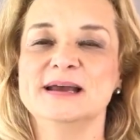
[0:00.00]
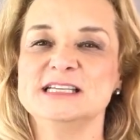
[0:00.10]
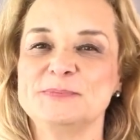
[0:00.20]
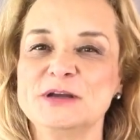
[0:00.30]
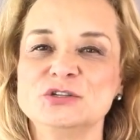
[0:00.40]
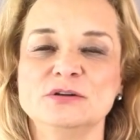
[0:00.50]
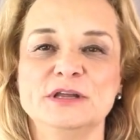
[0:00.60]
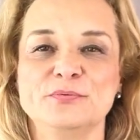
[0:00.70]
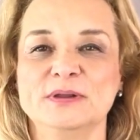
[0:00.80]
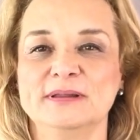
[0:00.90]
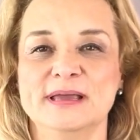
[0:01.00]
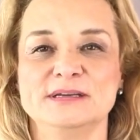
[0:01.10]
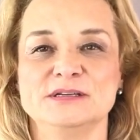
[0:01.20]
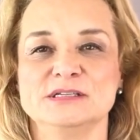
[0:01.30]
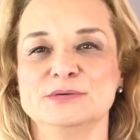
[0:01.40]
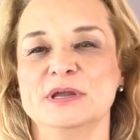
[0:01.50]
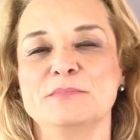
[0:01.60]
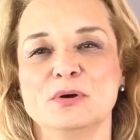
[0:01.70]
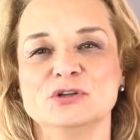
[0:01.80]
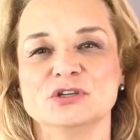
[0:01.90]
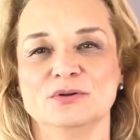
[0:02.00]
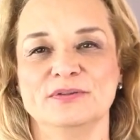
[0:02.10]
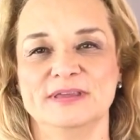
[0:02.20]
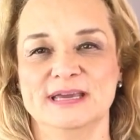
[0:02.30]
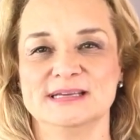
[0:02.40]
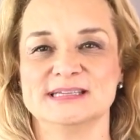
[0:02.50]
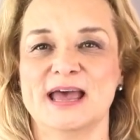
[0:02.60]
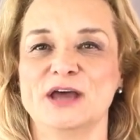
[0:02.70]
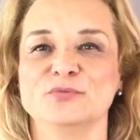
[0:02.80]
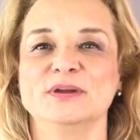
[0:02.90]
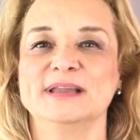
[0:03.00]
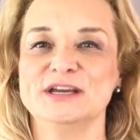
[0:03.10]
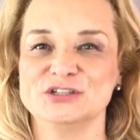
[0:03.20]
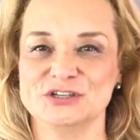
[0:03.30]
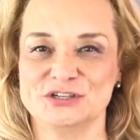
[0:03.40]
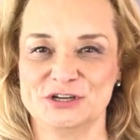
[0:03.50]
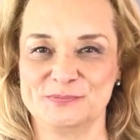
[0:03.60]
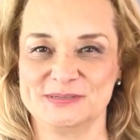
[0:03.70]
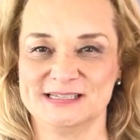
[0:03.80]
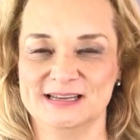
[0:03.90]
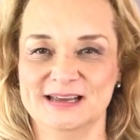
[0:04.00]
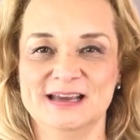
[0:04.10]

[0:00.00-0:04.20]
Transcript: especially related to emotional things and relationships.